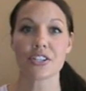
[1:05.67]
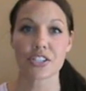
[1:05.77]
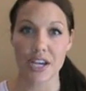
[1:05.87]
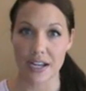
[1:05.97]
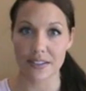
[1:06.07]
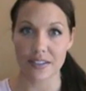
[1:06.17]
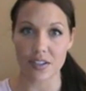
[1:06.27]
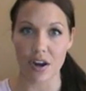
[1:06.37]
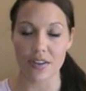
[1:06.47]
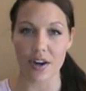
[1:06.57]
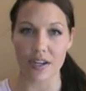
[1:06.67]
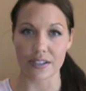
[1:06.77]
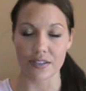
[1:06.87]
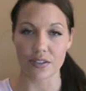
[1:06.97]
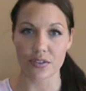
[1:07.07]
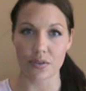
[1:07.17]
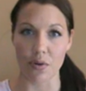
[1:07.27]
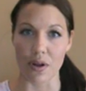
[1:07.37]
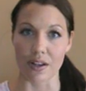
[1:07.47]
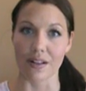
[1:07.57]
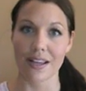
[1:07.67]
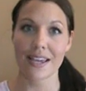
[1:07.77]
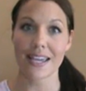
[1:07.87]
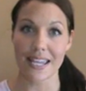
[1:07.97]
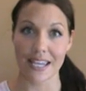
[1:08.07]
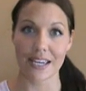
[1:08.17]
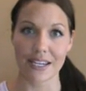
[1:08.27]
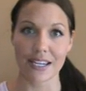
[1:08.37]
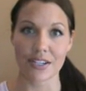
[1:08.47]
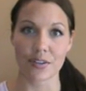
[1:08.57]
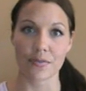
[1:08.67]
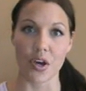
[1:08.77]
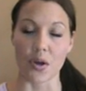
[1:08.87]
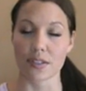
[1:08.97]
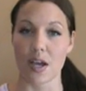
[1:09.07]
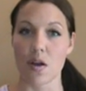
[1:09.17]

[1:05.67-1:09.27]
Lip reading: Chances are there are an essential oil in each of those.